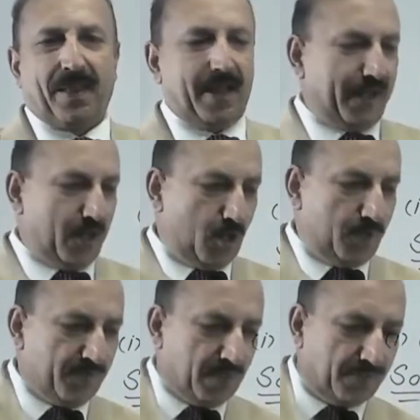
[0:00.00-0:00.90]
And
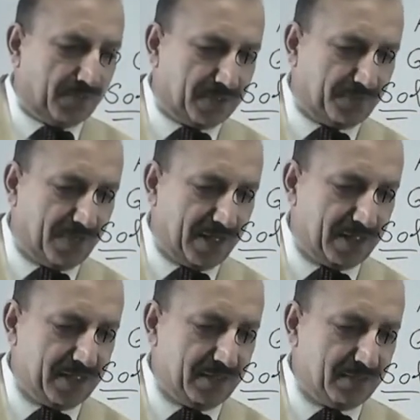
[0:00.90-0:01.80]
now for the
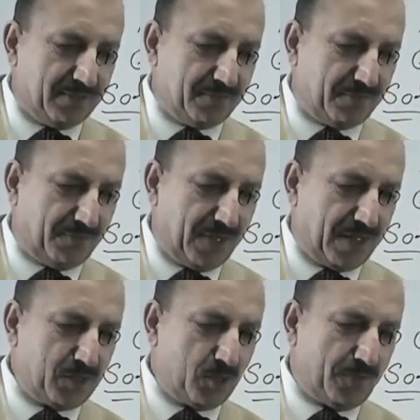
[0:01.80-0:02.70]
finally the
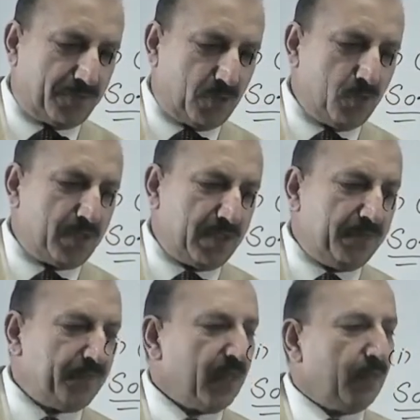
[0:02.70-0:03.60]
value of
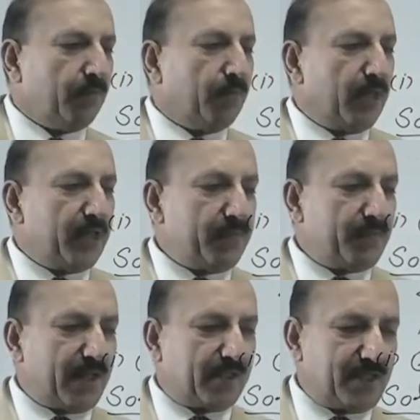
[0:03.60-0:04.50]
QT,
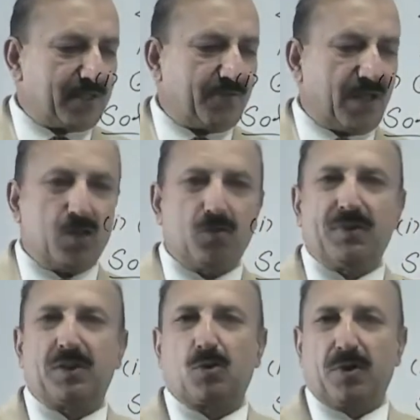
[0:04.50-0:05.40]
multiply this value
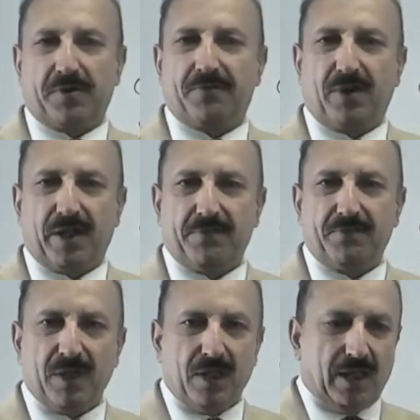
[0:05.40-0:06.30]
with 25
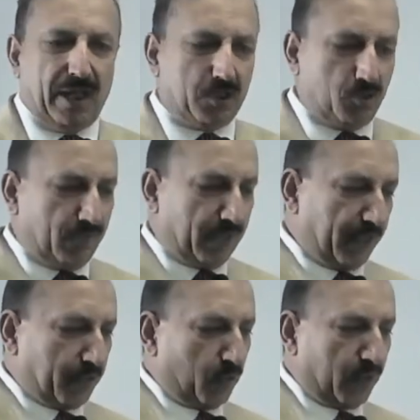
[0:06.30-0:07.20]
and you will
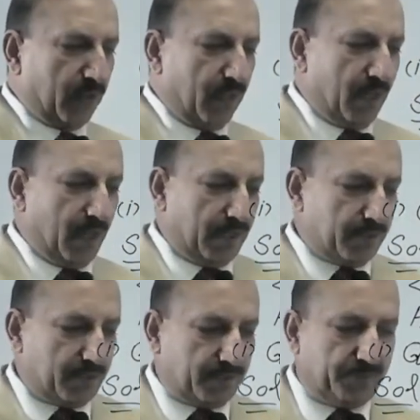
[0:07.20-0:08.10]
get your
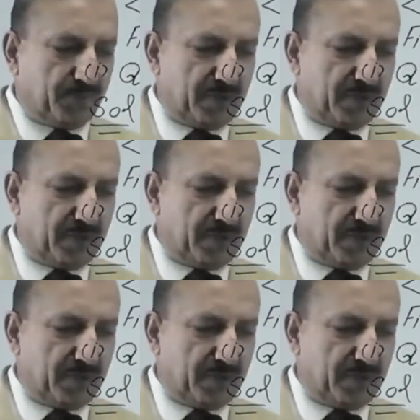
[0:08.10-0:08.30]
answer.